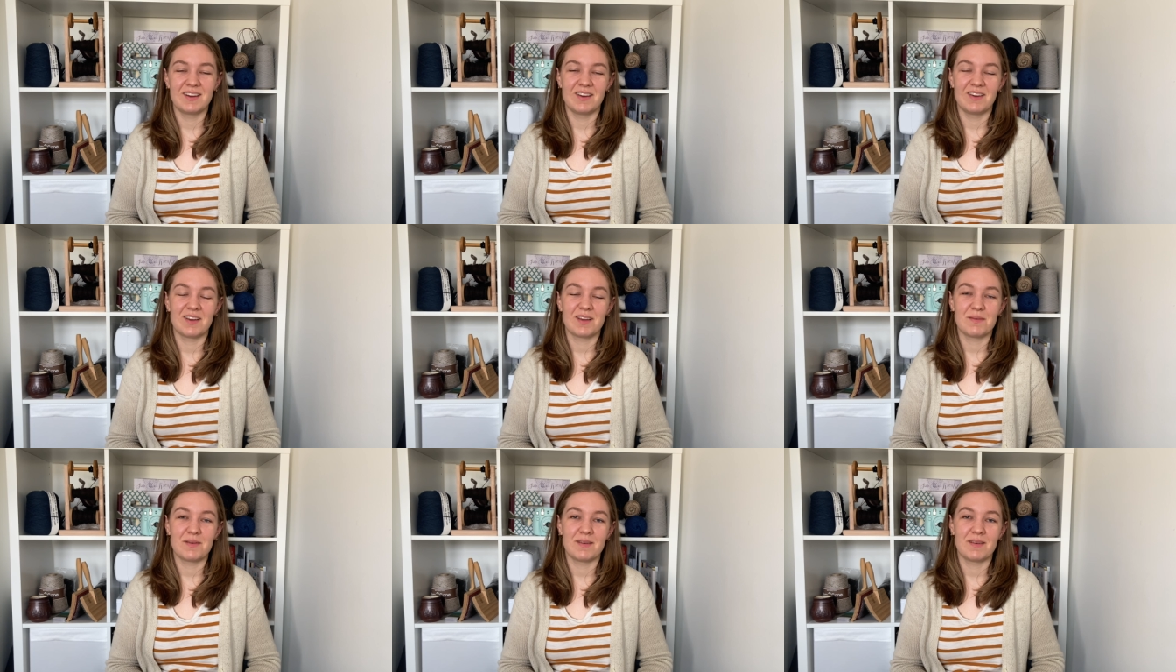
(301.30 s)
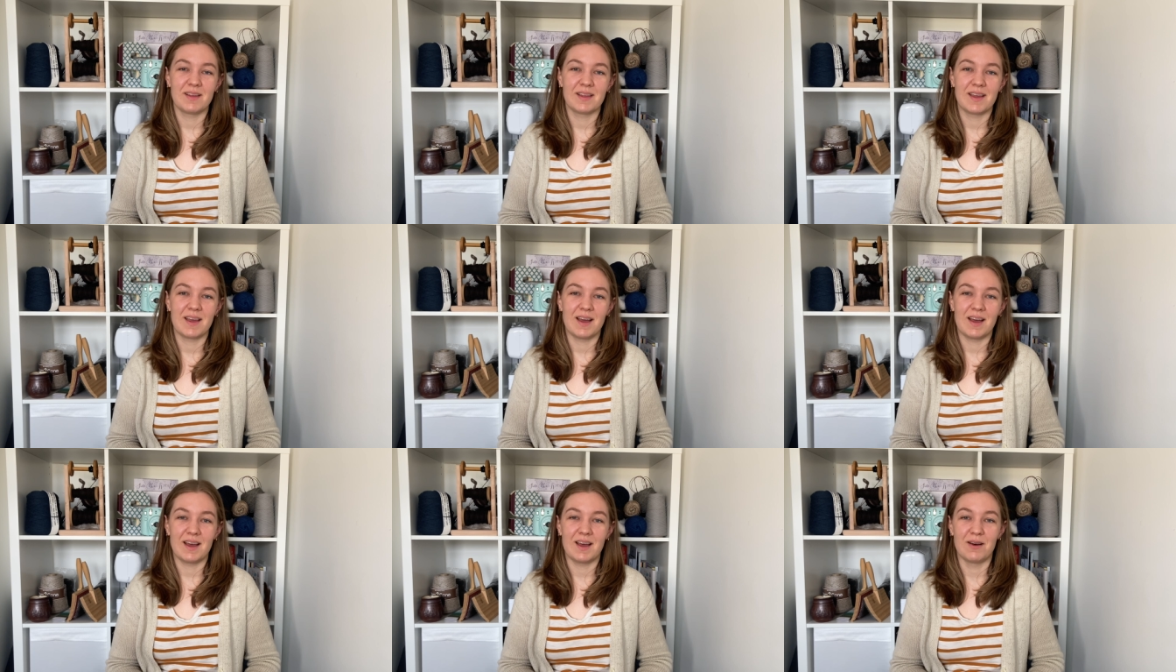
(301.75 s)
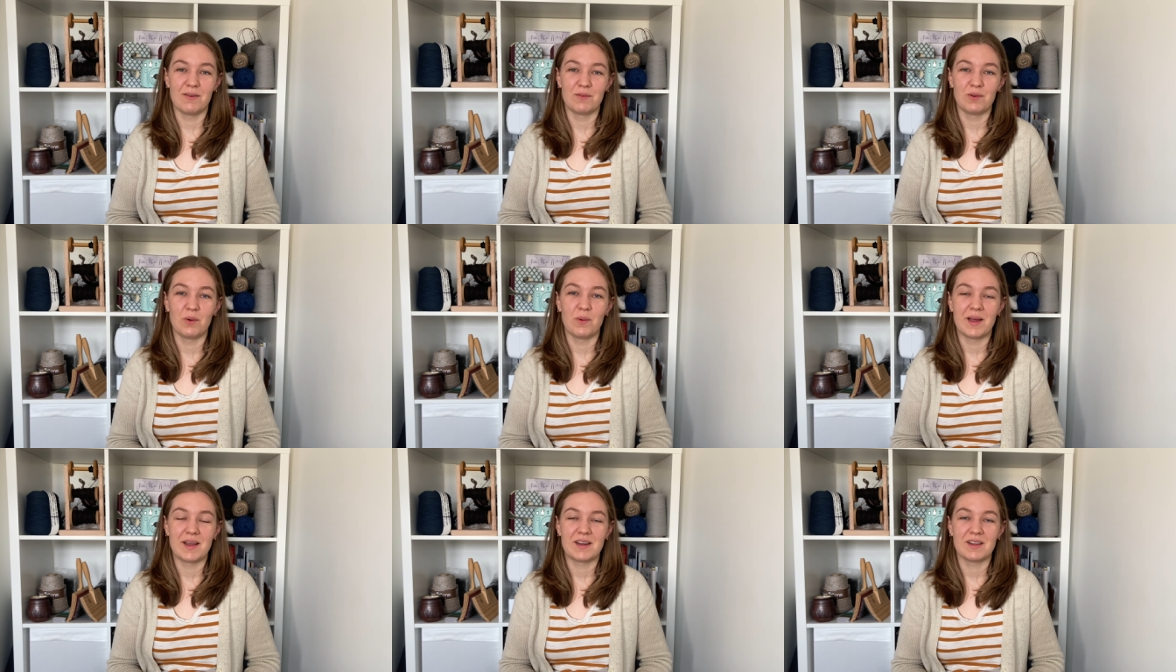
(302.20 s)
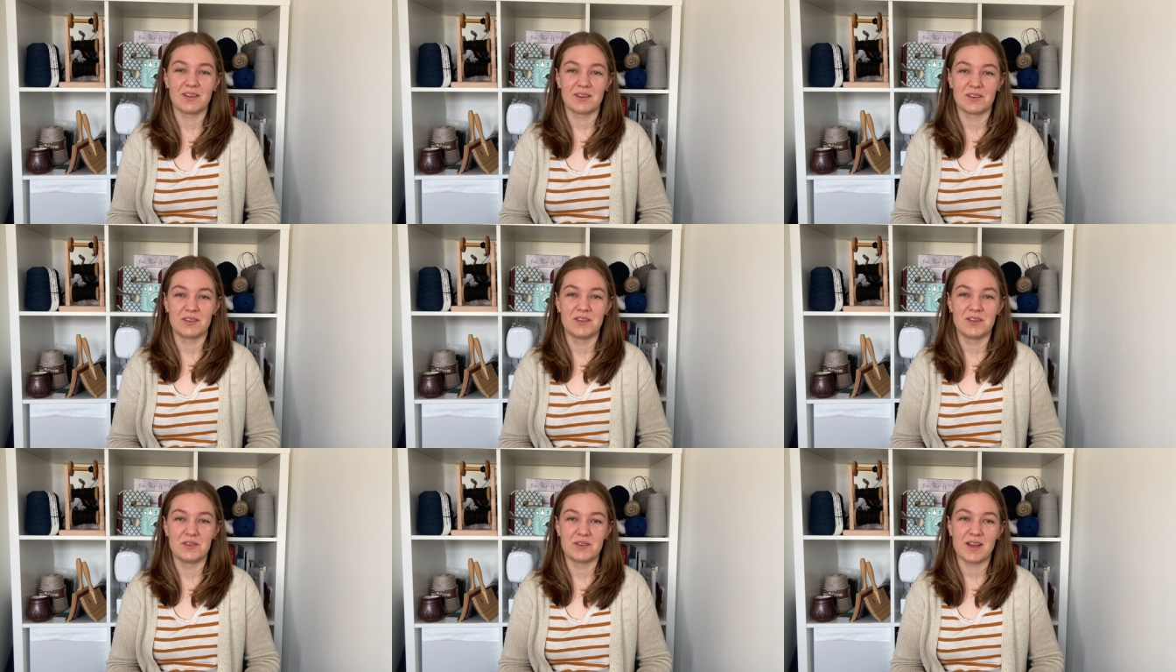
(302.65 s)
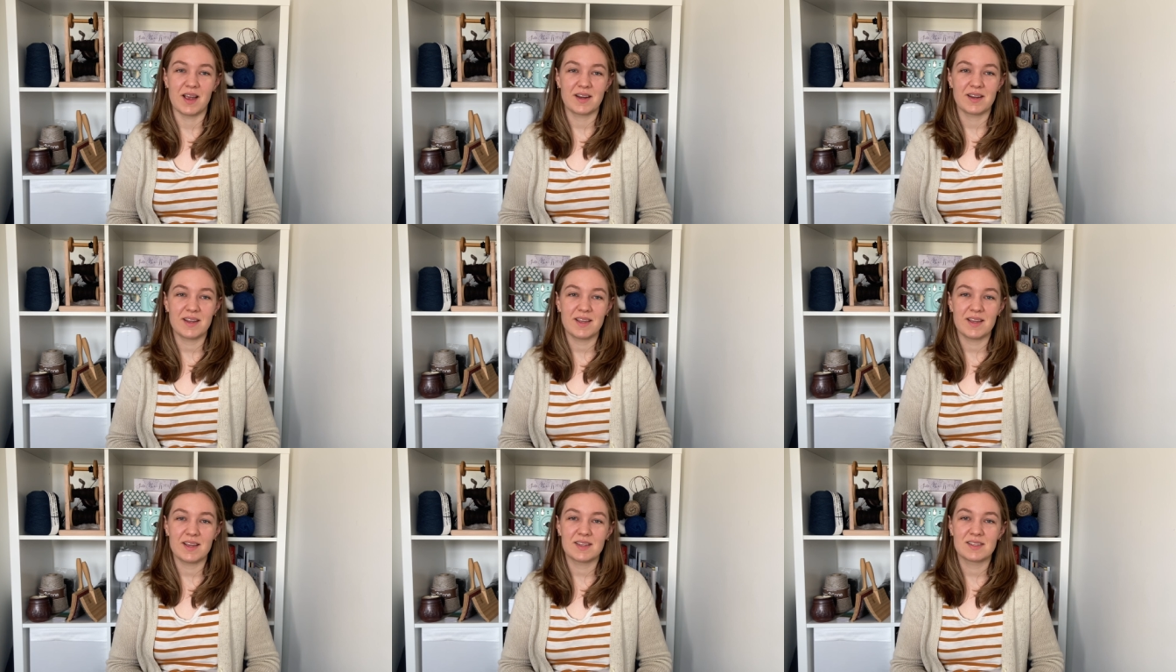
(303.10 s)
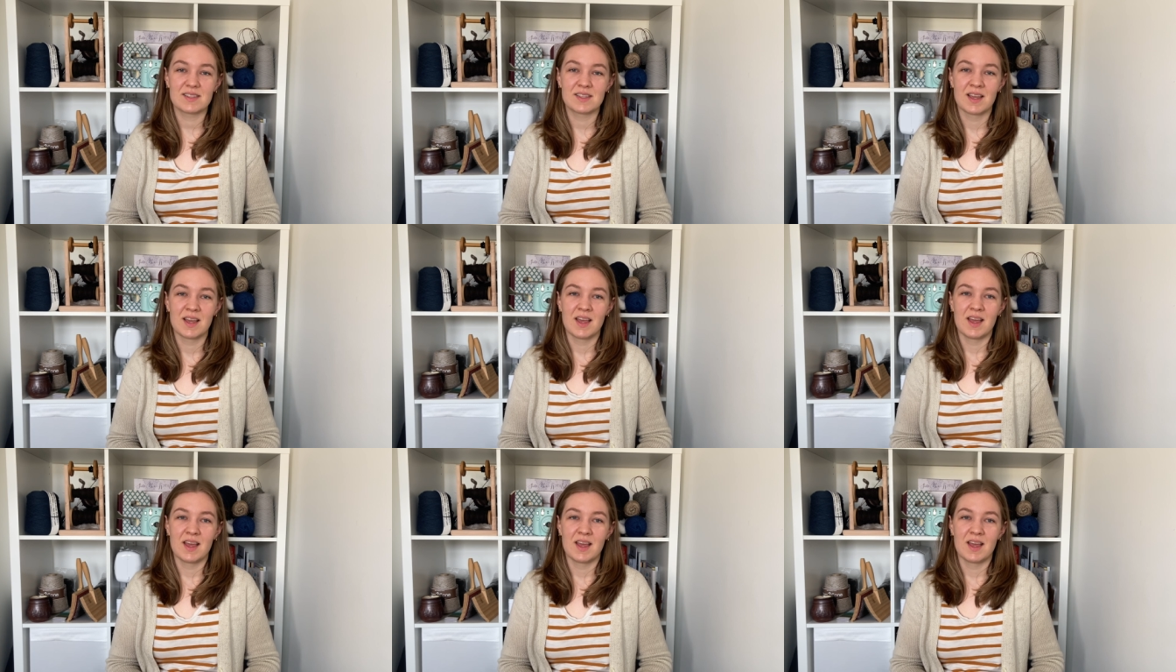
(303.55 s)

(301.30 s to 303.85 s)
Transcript: know, it can be really a helpful way to learn new techniques.